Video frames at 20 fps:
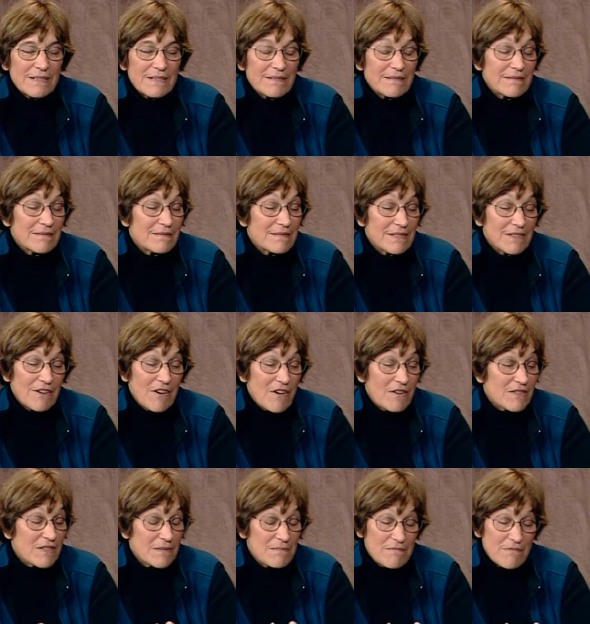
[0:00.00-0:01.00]
there
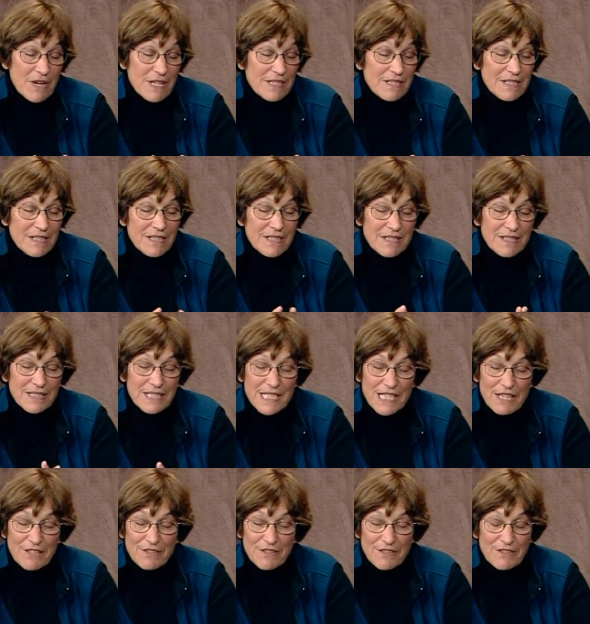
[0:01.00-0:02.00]
are some residents in the
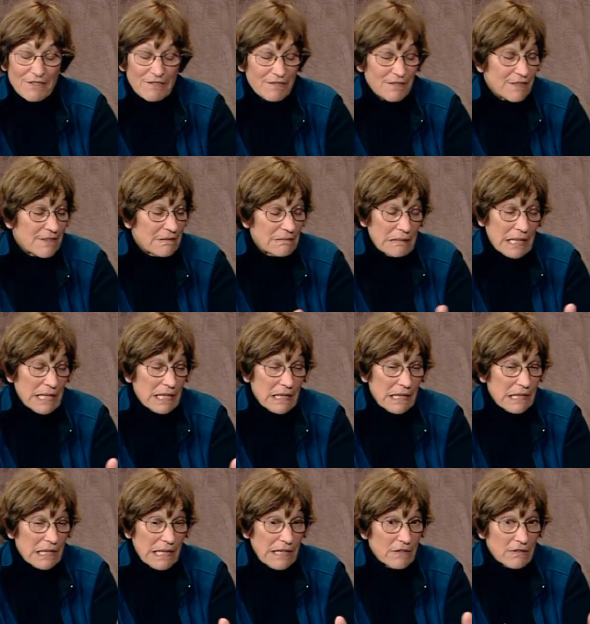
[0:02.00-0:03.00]
town that are,
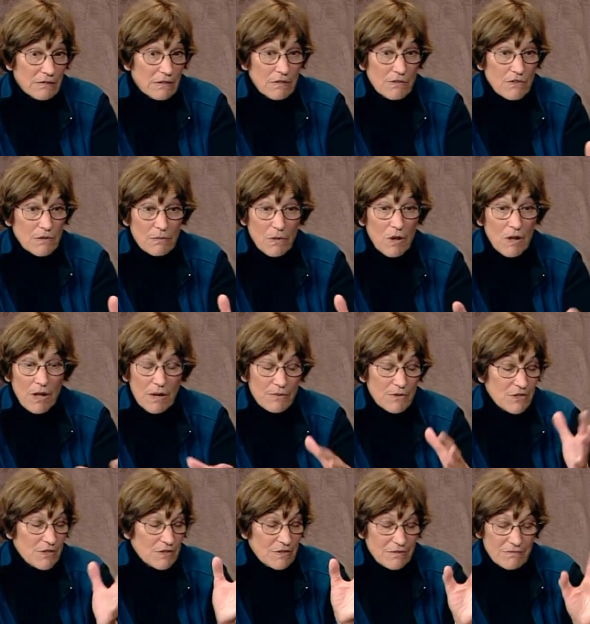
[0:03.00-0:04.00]
and I don't know them all. I
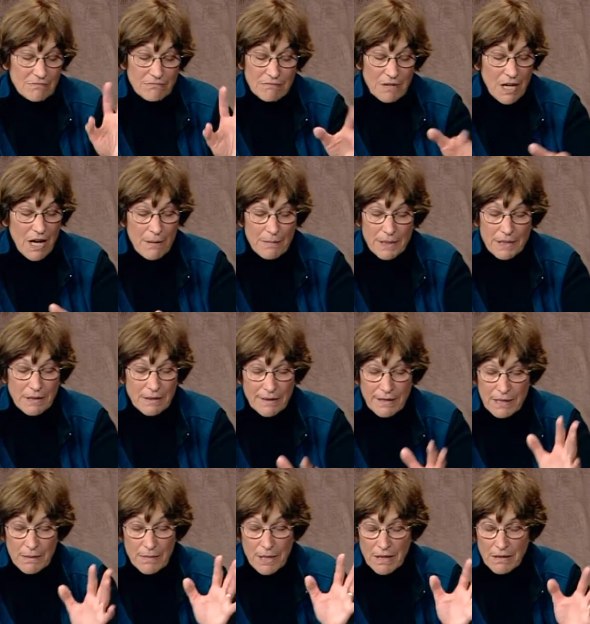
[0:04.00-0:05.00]
was just copied on
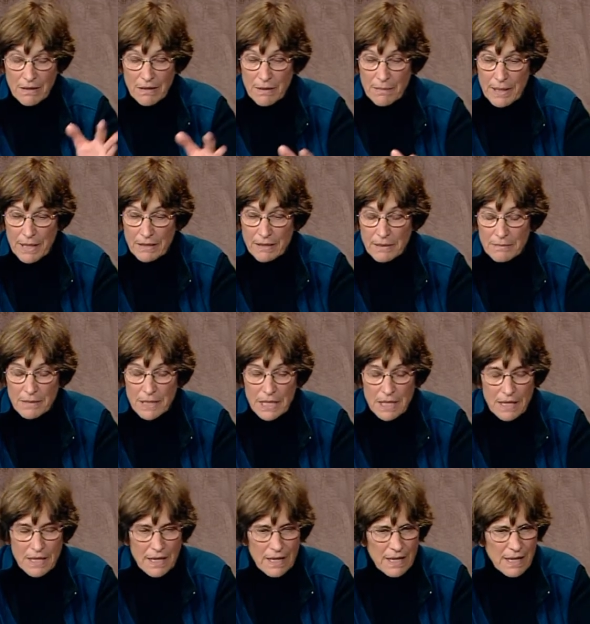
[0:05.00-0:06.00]
an email about them,
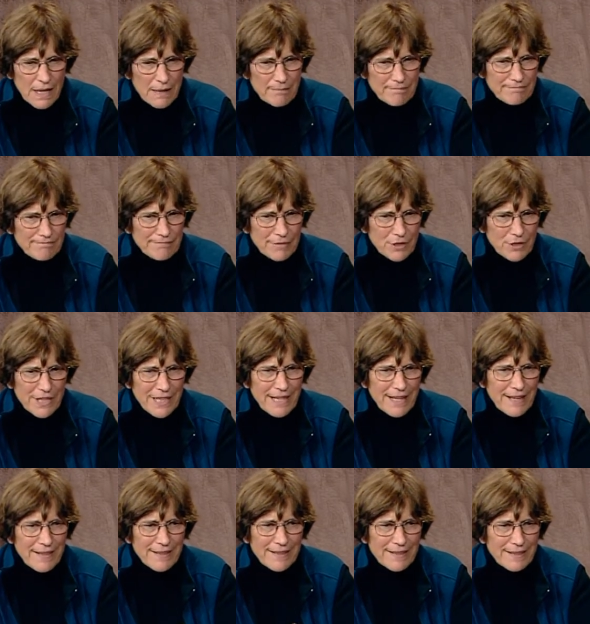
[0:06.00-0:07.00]
uh,
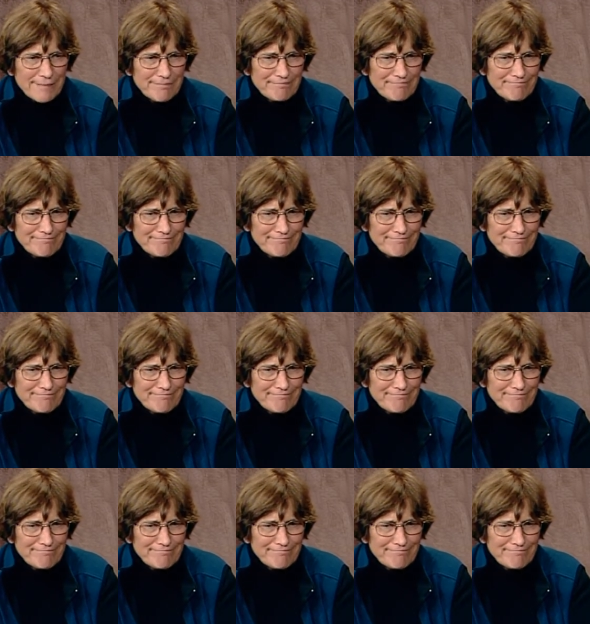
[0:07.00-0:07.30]
looking at a